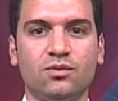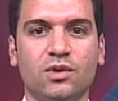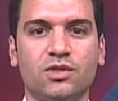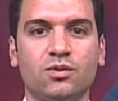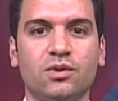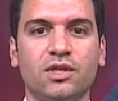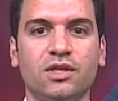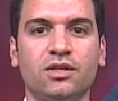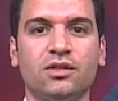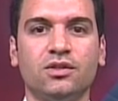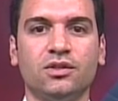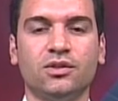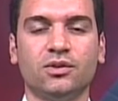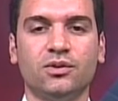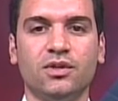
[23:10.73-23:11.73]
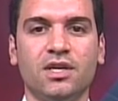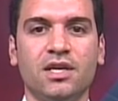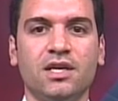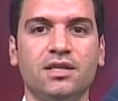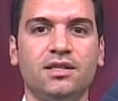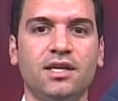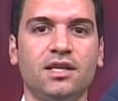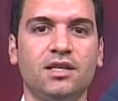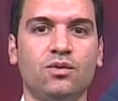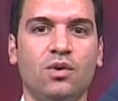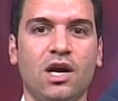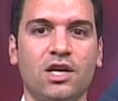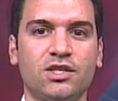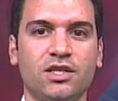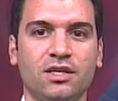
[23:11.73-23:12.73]
which would include daily
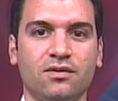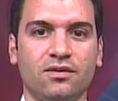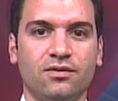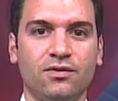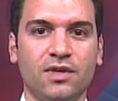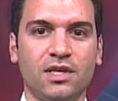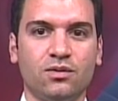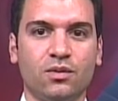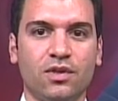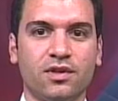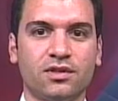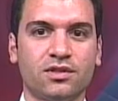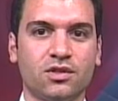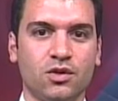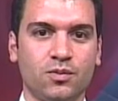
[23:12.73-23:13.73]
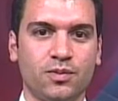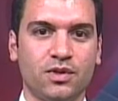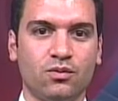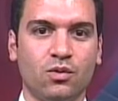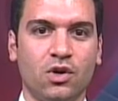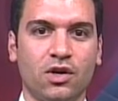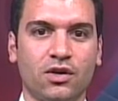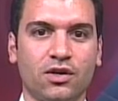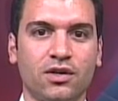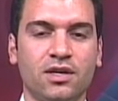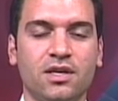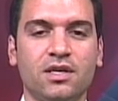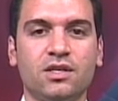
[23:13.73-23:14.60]
washing of the feet with the soap and water,